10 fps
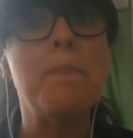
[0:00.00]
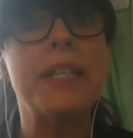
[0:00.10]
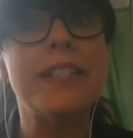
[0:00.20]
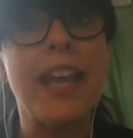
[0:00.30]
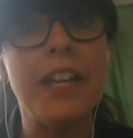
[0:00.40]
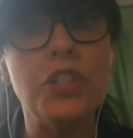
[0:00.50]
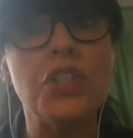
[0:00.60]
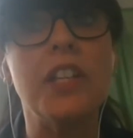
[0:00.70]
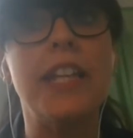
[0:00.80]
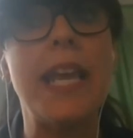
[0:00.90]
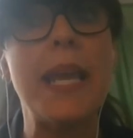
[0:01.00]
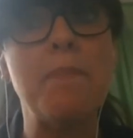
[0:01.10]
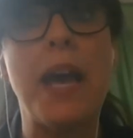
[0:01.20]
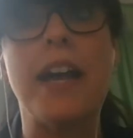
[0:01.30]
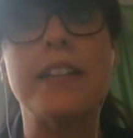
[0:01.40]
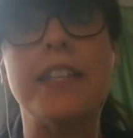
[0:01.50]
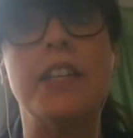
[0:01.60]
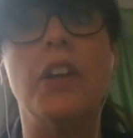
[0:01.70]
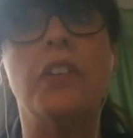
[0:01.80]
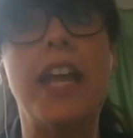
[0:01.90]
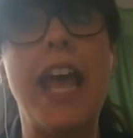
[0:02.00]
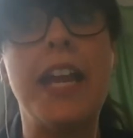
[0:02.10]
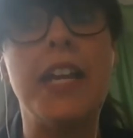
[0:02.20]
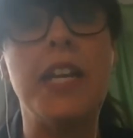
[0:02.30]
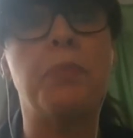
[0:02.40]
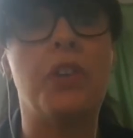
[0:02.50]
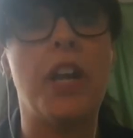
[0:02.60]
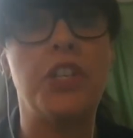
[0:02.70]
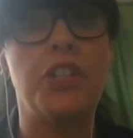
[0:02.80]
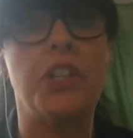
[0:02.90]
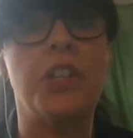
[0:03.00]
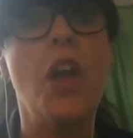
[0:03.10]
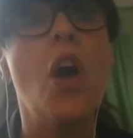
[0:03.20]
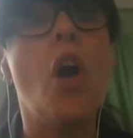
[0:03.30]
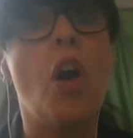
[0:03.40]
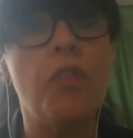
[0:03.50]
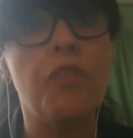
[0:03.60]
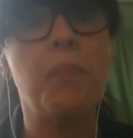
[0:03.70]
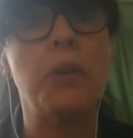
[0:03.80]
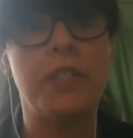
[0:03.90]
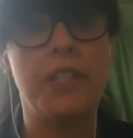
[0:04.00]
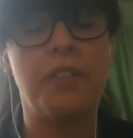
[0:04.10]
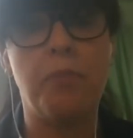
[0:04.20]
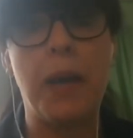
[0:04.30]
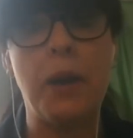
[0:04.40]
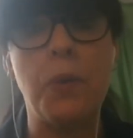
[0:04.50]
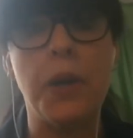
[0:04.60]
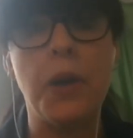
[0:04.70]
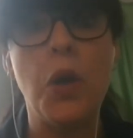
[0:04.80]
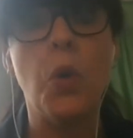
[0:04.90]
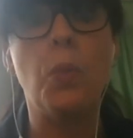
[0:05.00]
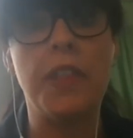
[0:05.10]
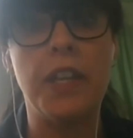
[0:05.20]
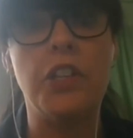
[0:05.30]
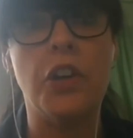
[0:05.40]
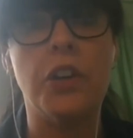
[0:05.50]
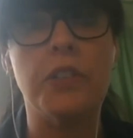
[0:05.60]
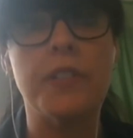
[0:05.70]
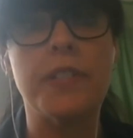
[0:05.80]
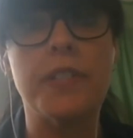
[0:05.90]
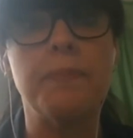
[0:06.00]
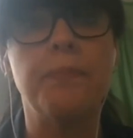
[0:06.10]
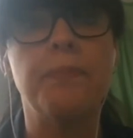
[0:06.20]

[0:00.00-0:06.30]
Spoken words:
potentially impacting on any progression of positive power within YOTs.